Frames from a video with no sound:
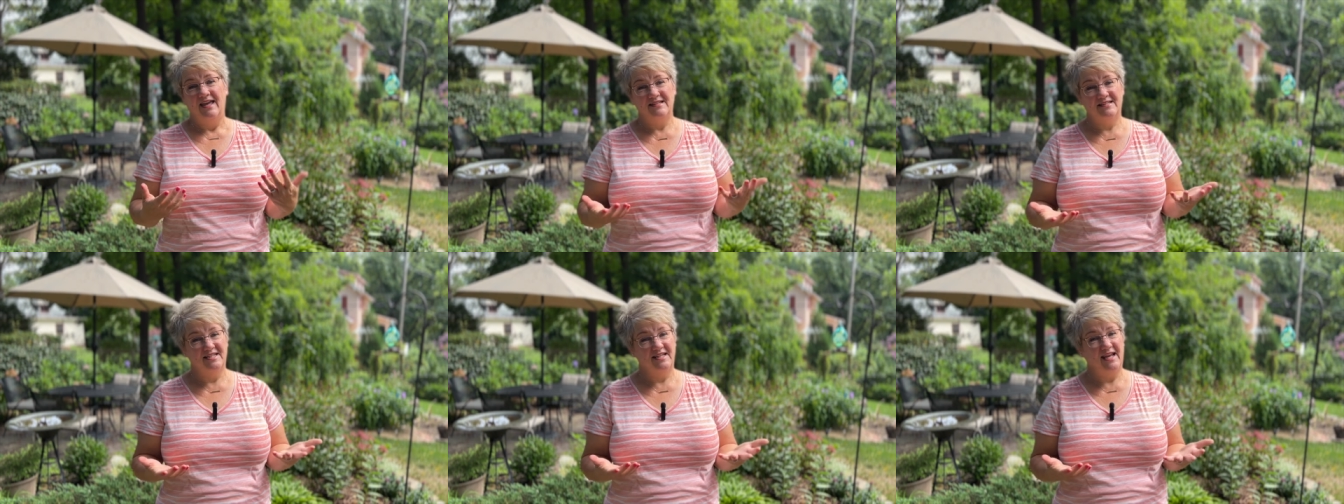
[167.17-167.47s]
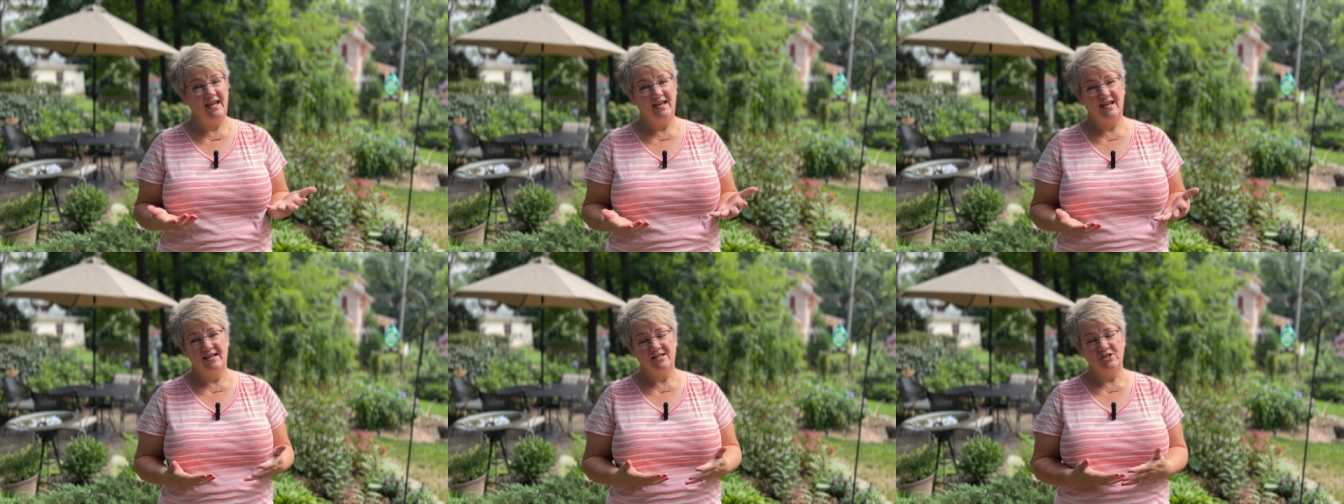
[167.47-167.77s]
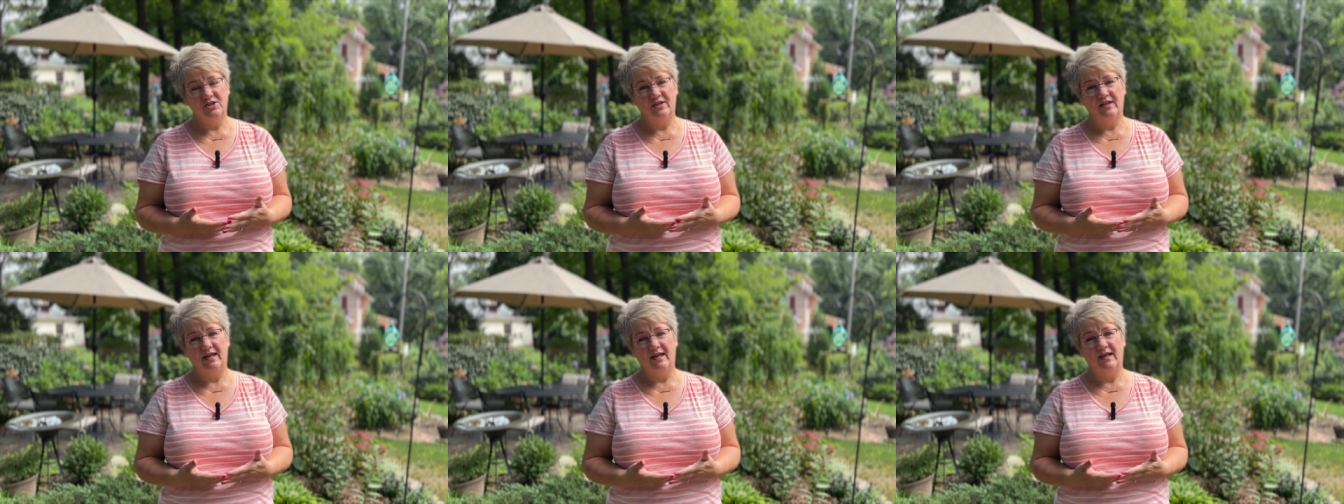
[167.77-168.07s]
And today,
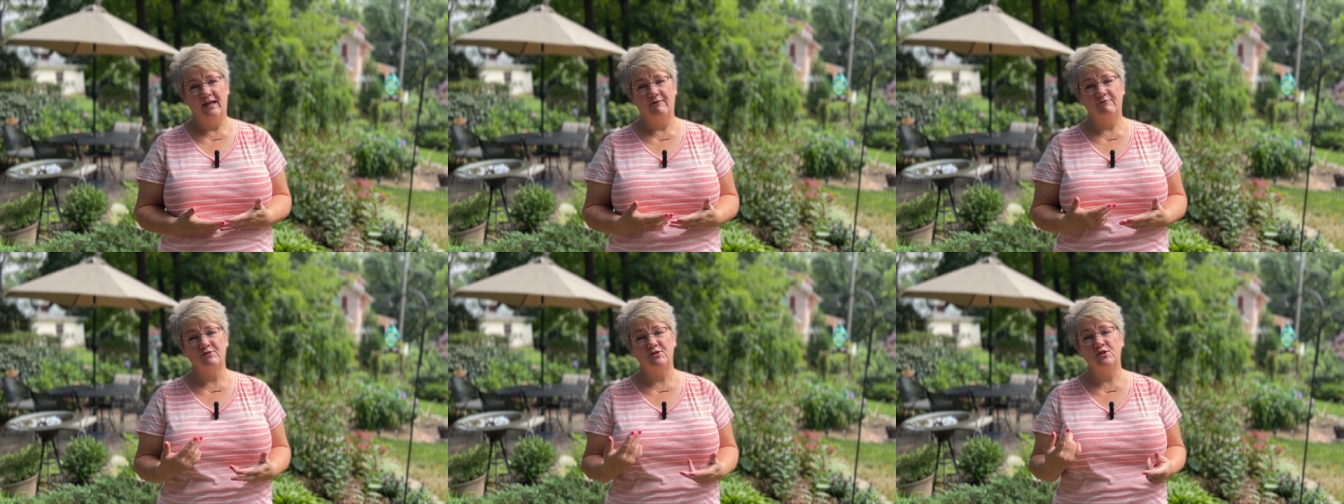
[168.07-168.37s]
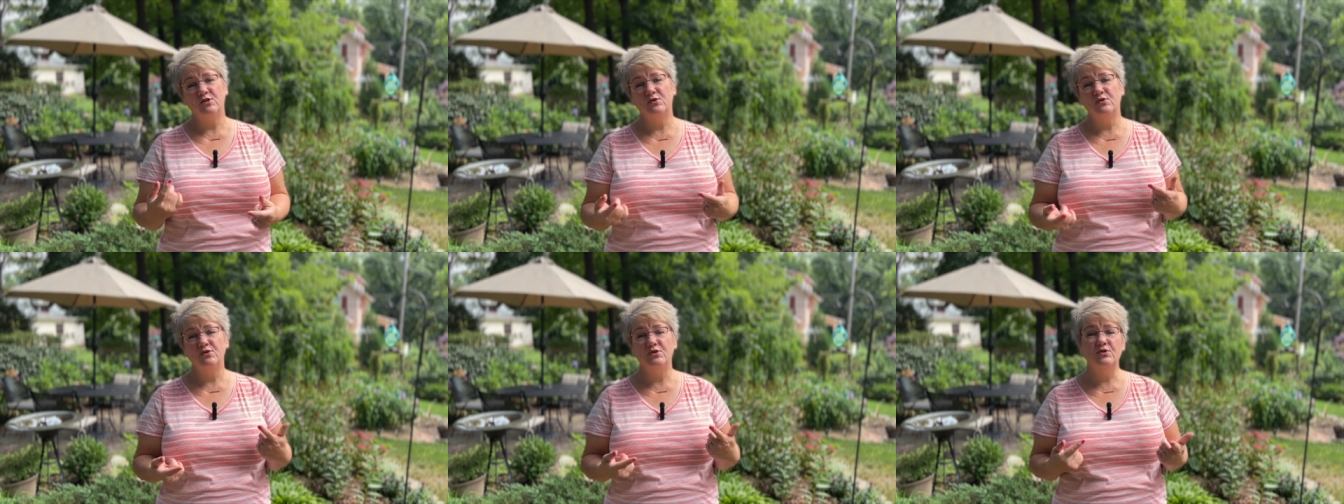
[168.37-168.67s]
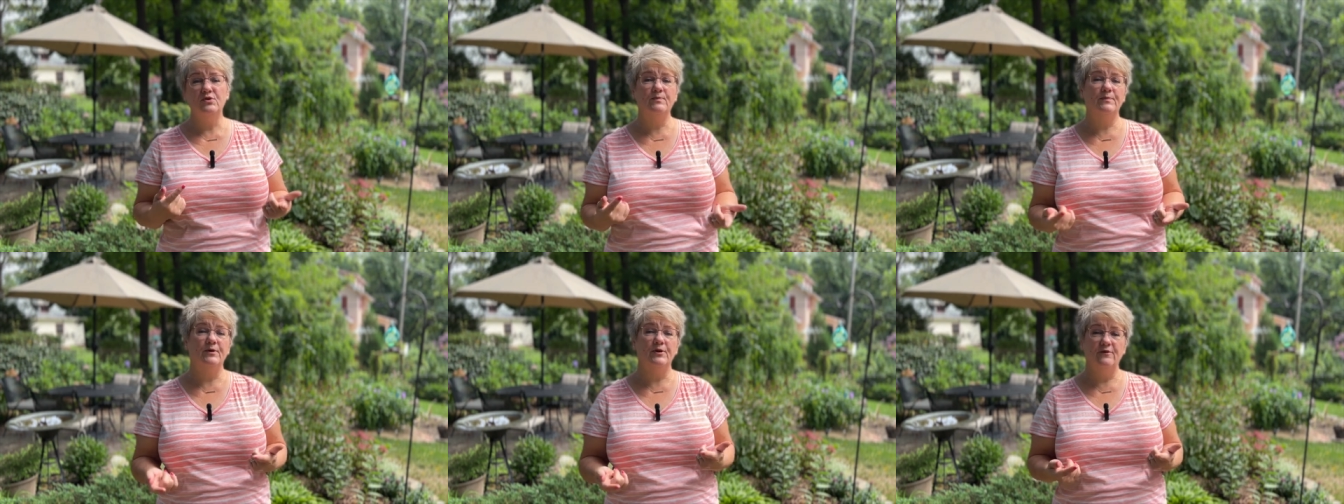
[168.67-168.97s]
actually, I have two
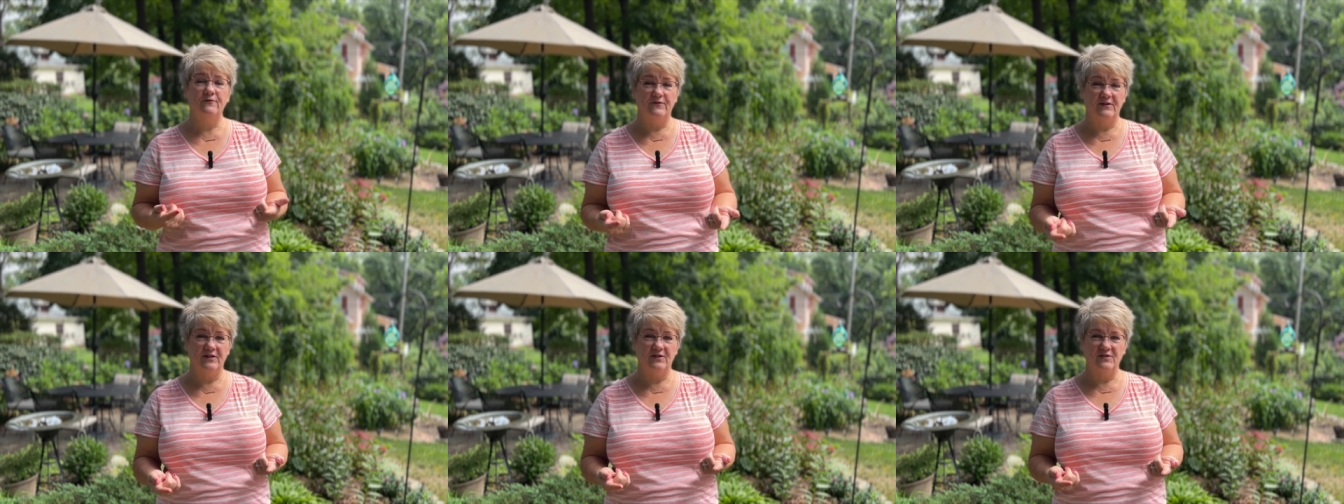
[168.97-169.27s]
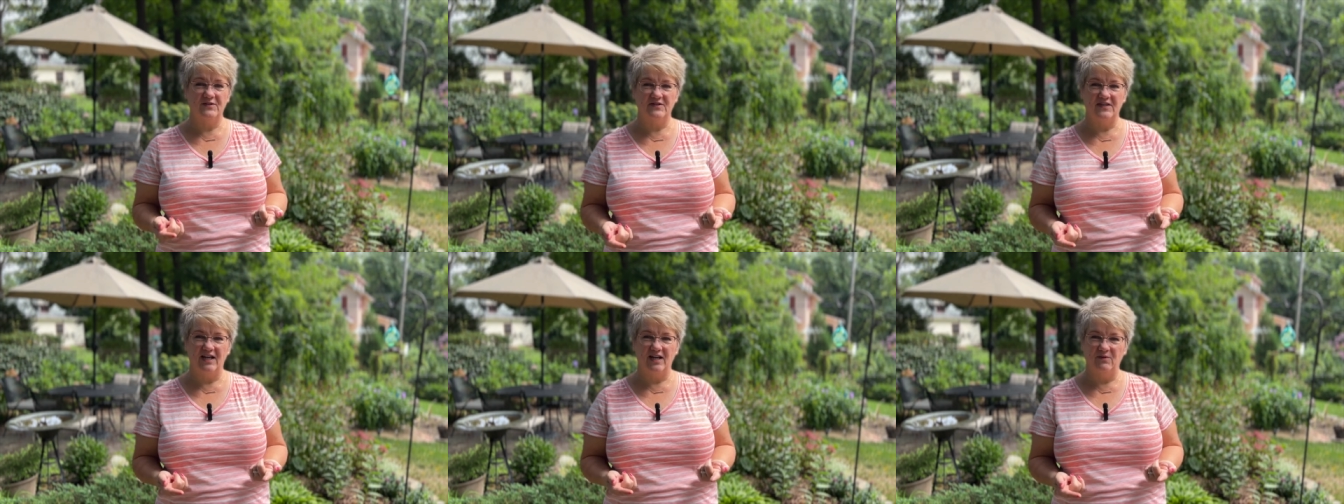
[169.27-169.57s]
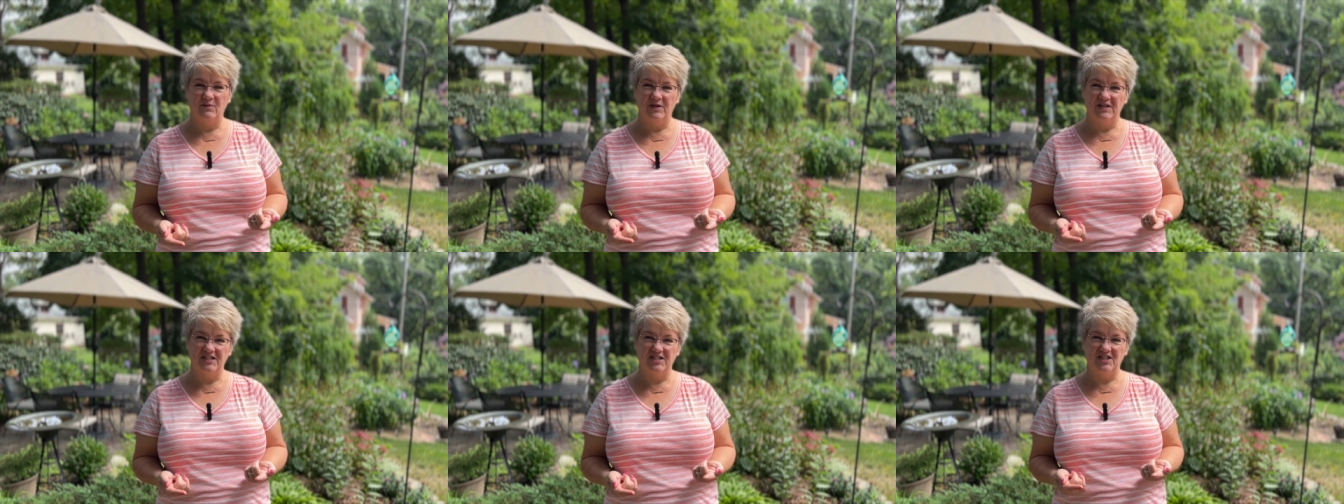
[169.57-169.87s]
new bird feeders that I
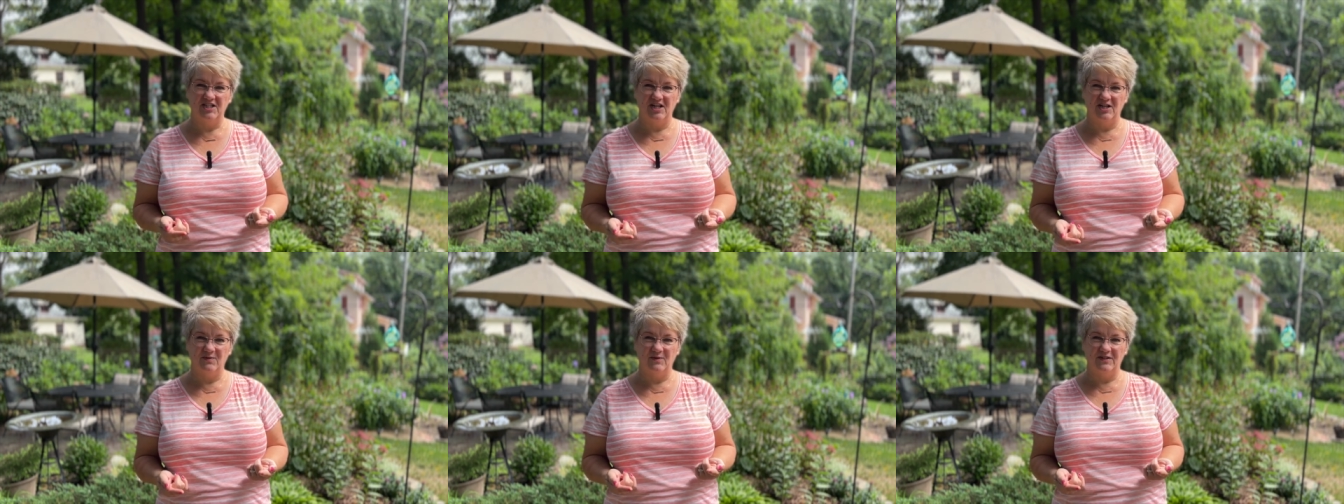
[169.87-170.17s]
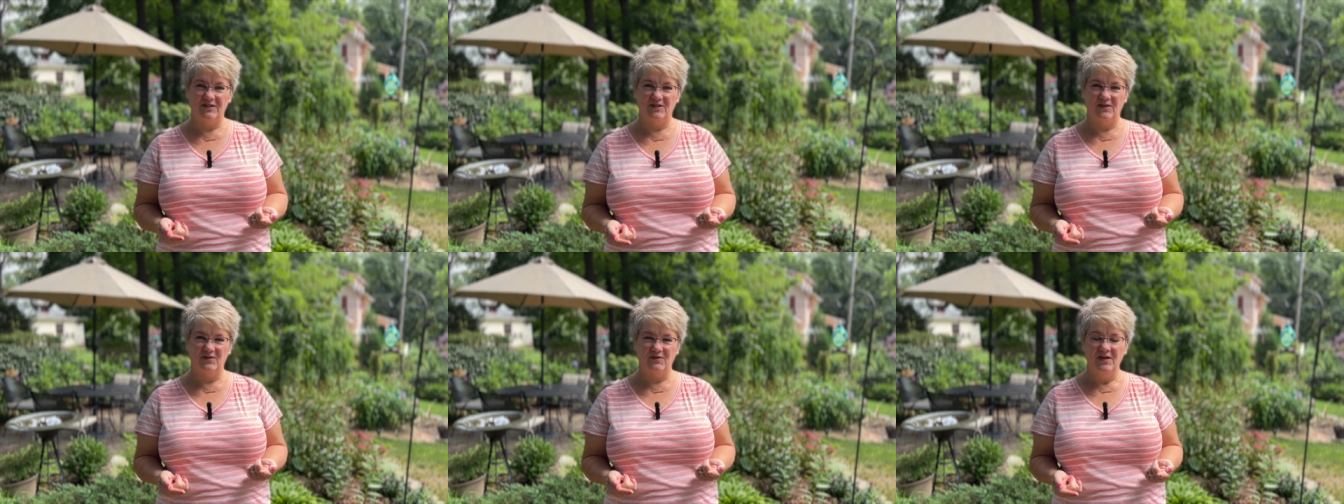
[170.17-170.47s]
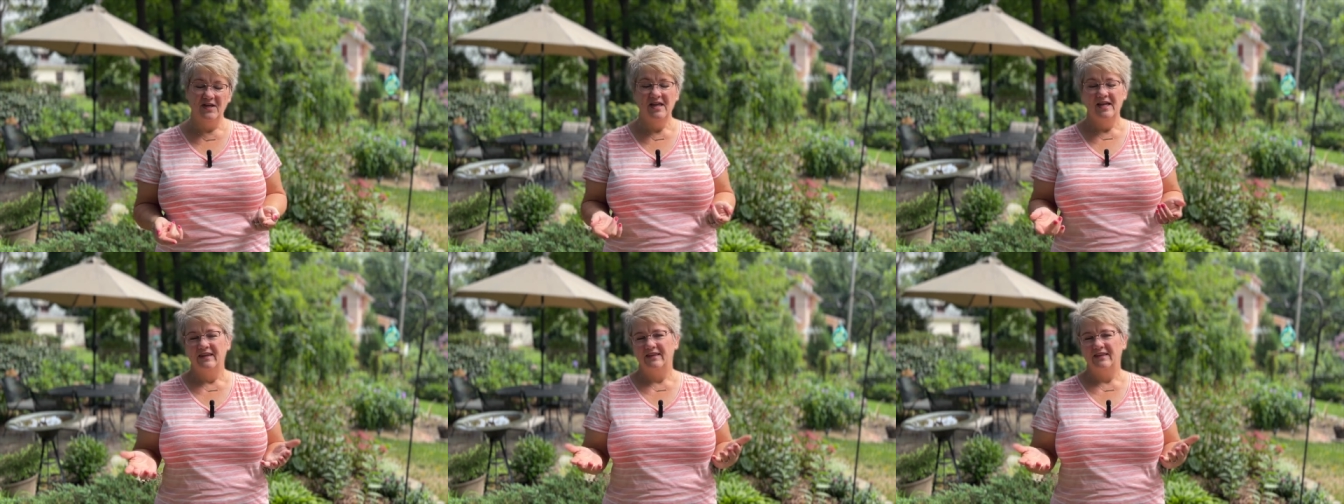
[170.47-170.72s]
want to share with you.